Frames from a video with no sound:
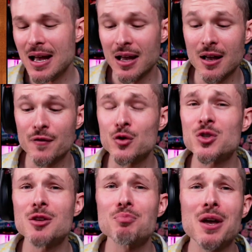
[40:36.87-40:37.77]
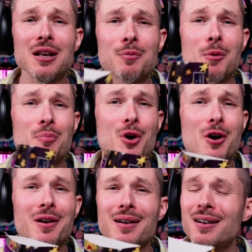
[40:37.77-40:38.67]
And if you're interested in picking up the
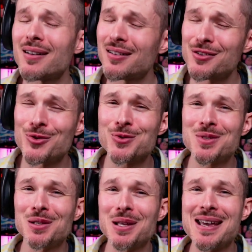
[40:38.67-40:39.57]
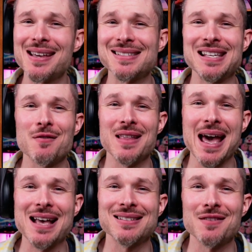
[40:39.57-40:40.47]
book, uh, you know, use the link. Save the
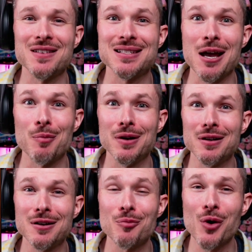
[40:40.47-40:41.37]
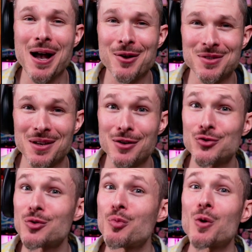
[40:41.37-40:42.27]
hassle and type it in in the browser there and
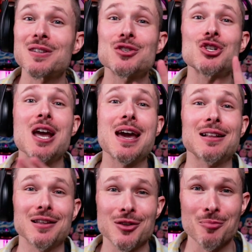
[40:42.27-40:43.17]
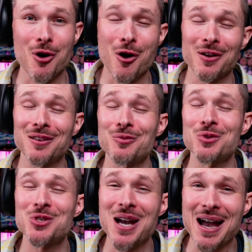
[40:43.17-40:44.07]
support the channel in the bargain,
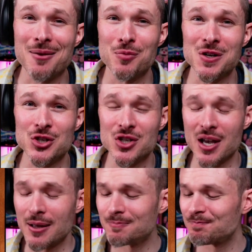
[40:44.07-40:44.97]
which I appreciate.